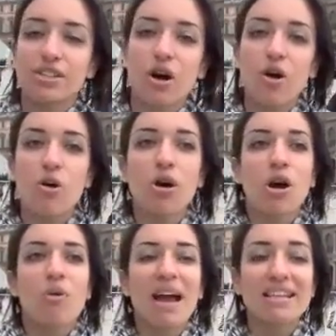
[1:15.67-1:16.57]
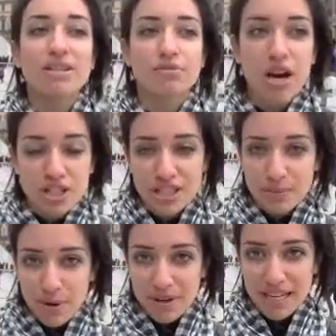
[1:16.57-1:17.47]
So we had to rush
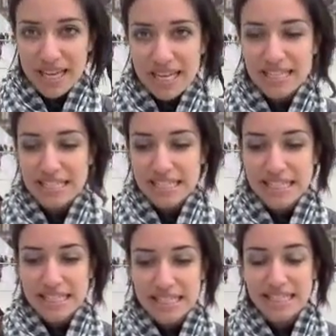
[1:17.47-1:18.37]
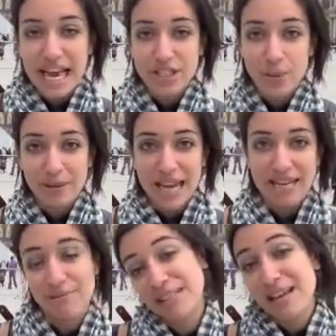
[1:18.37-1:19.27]
this morning to catch our
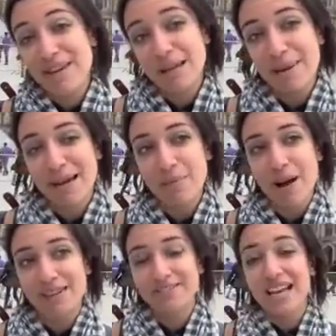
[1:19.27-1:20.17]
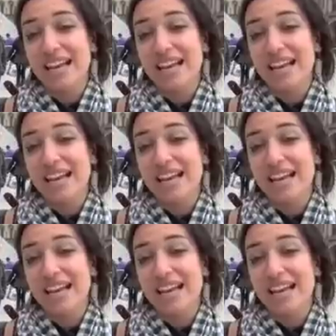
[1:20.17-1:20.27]
plane. We didn't have any makeup on.